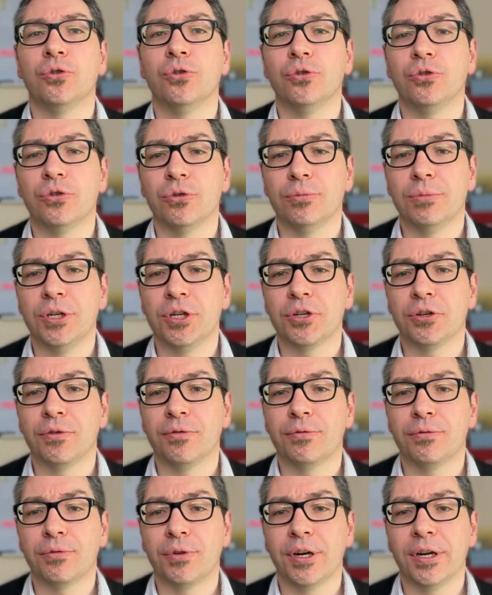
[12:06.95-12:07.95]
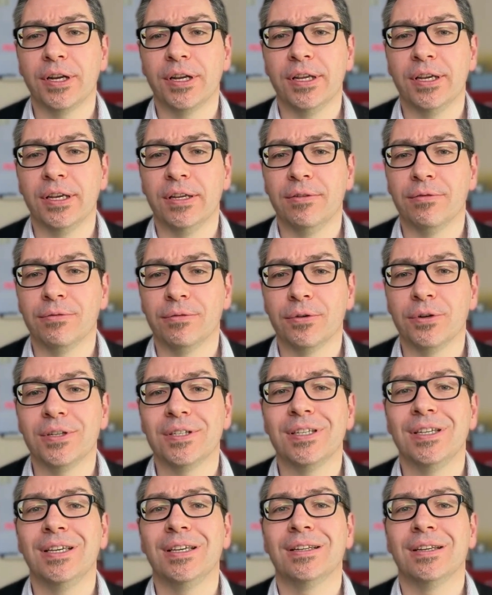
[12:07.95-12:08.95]
automation-friendly
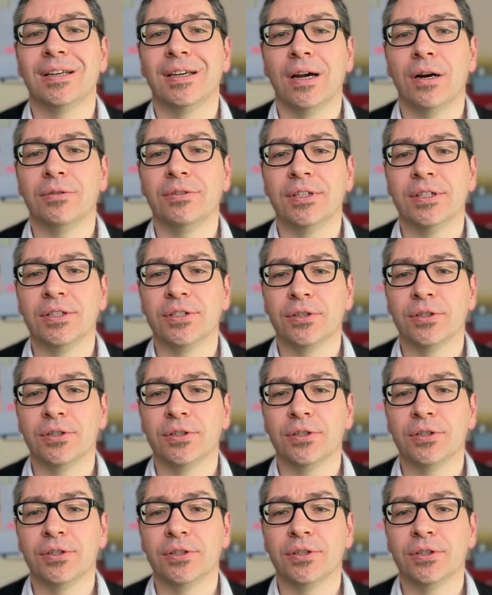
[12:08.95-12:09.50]
invoicing and accounting